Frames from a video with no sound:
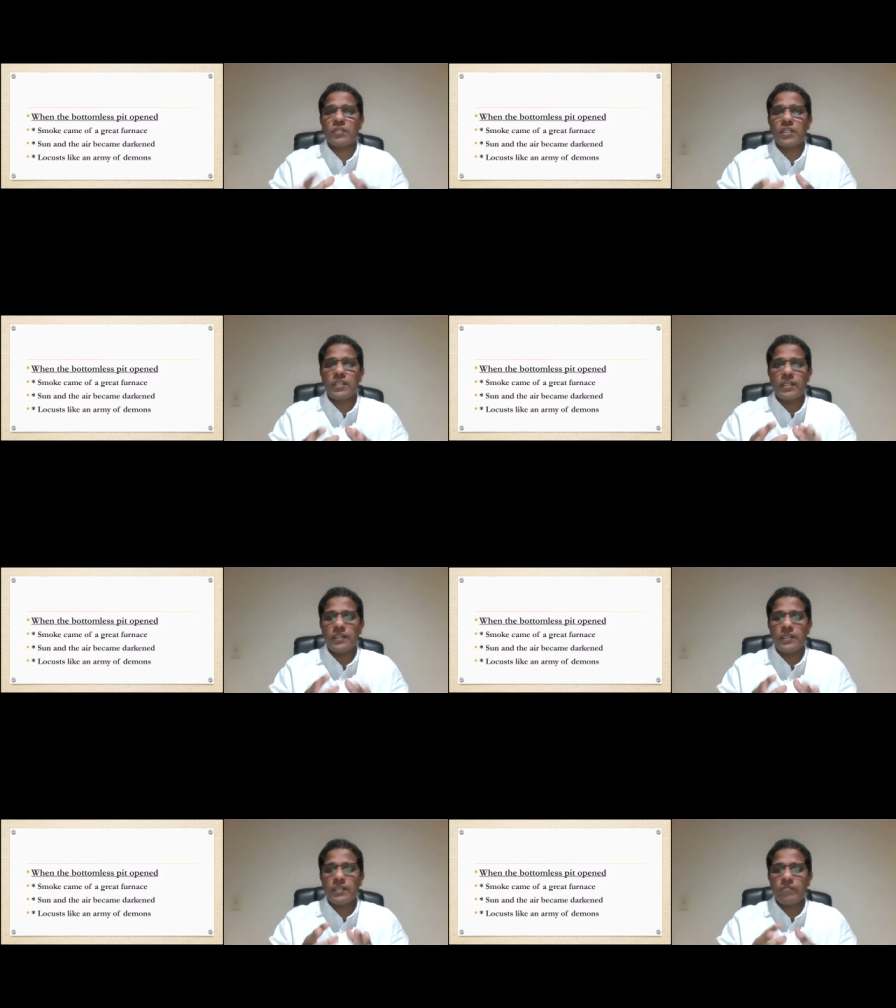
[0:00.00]
Okay, and
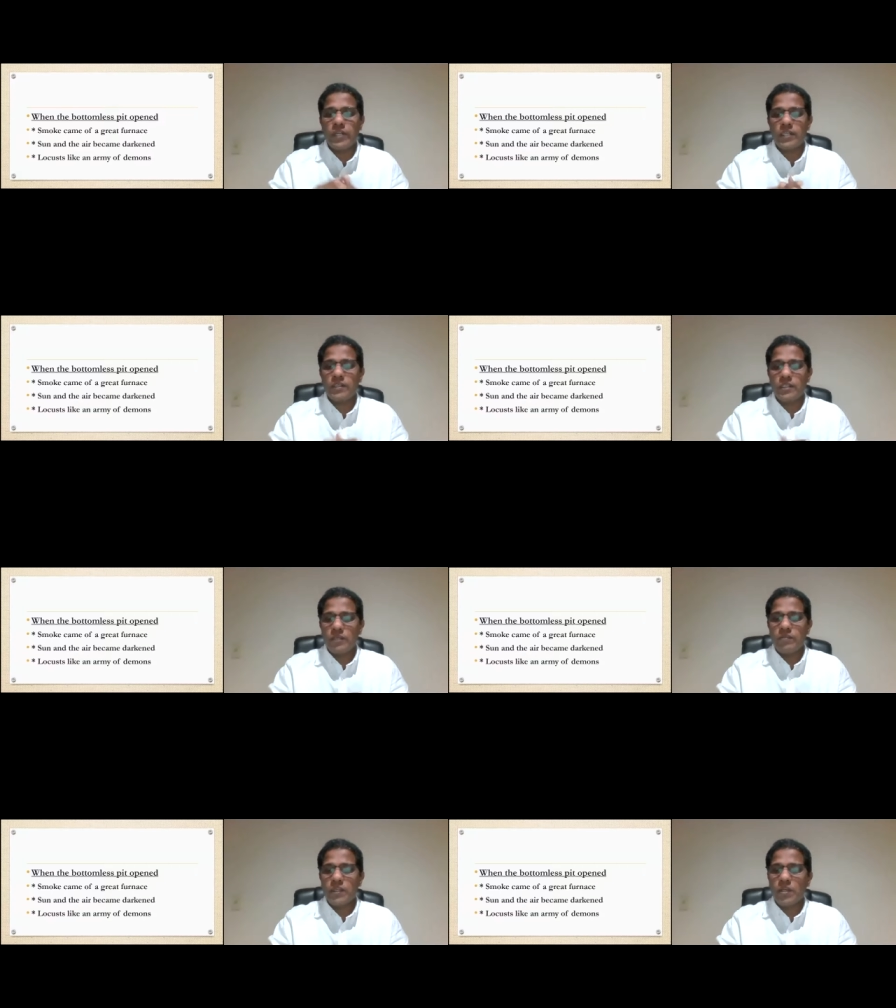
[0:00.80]
uh, when
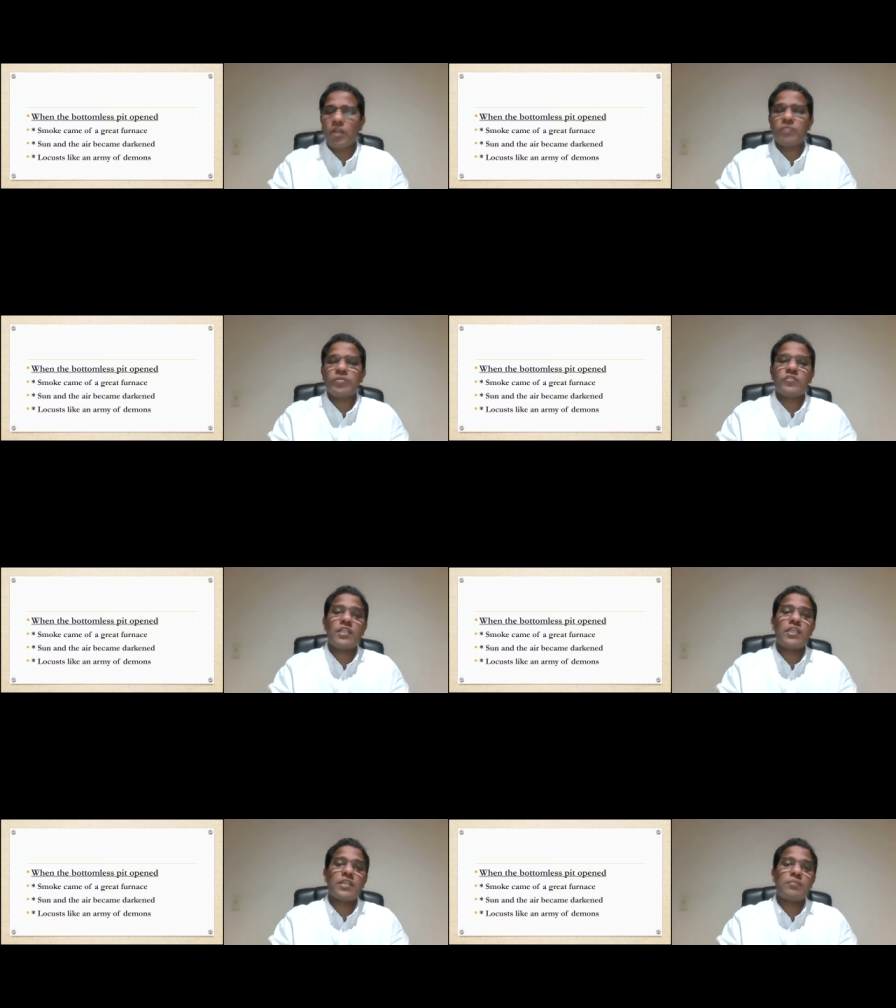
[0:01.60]
God was
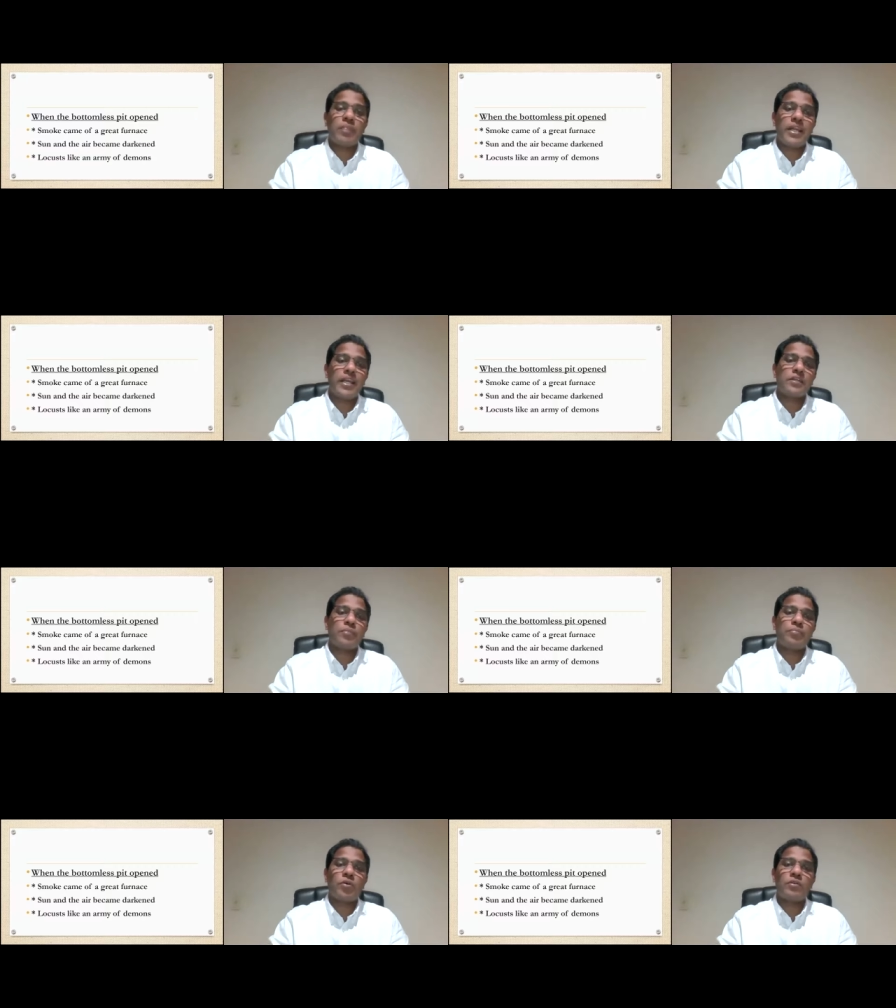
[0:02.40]
sending that plague
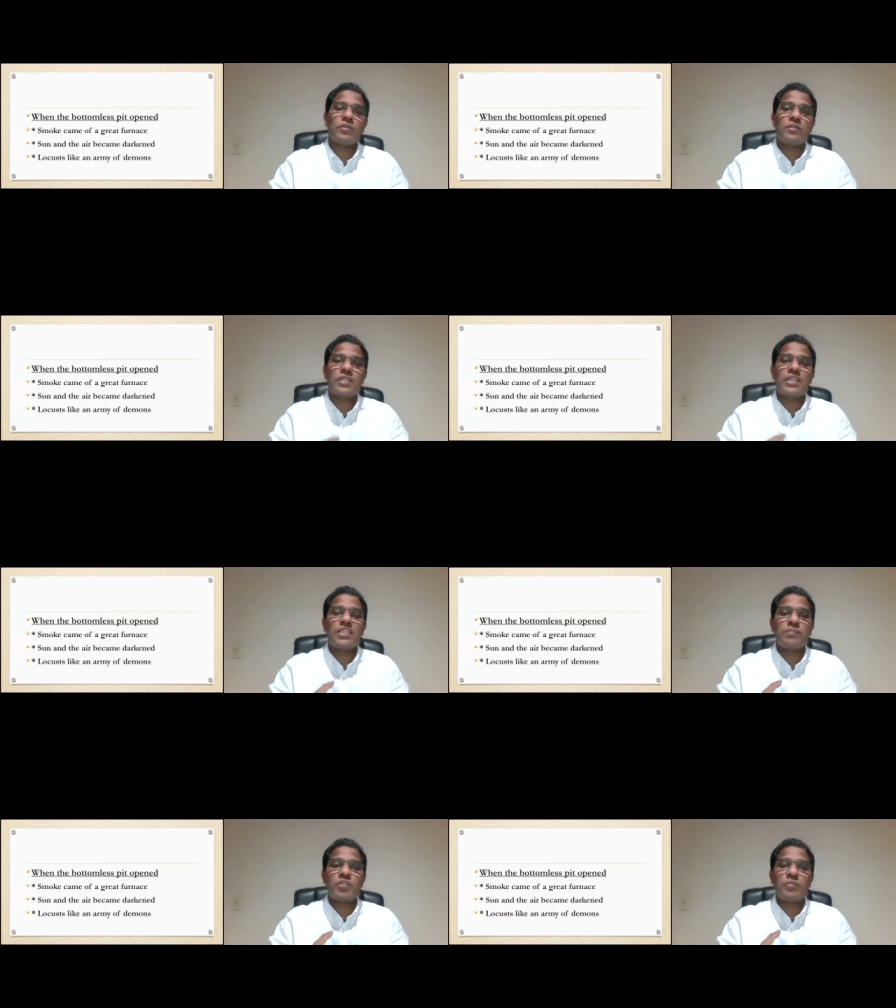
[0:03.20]
upon the
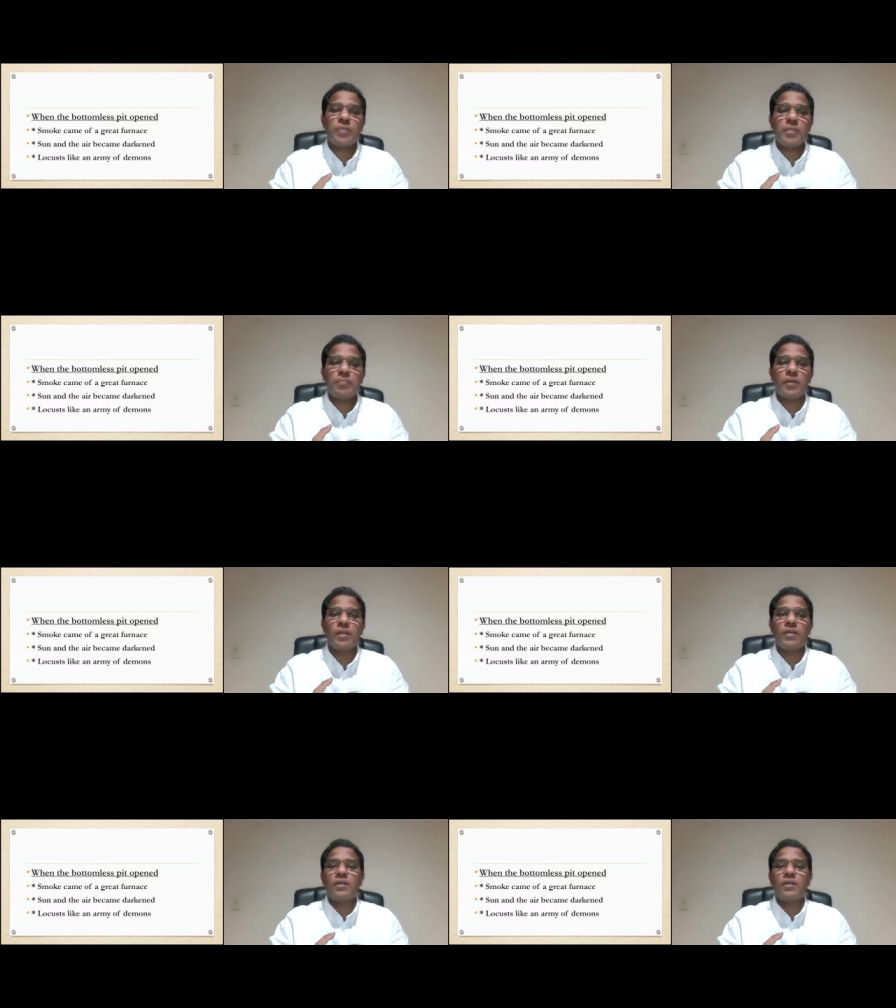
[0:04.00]
Egyptian people,